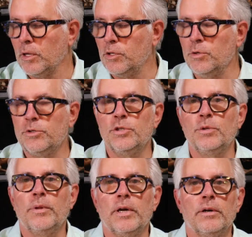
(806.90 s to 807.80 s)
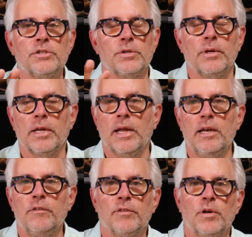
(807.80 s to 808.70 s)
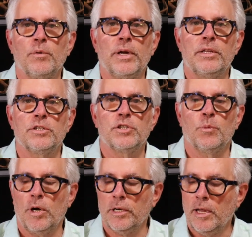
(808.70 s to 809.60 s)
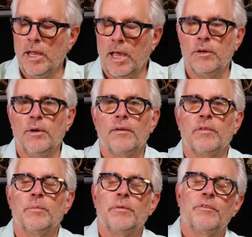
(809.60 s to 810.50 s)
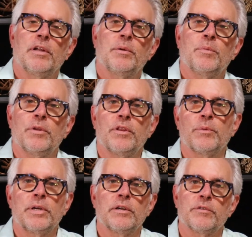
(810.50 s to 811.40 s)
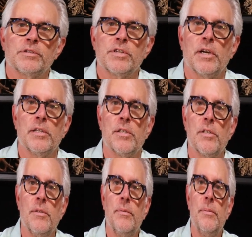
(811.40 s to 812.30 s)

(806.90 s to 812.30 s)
U-tube there so you can get any flow rate that you want, and you have them available in 3 different sizes.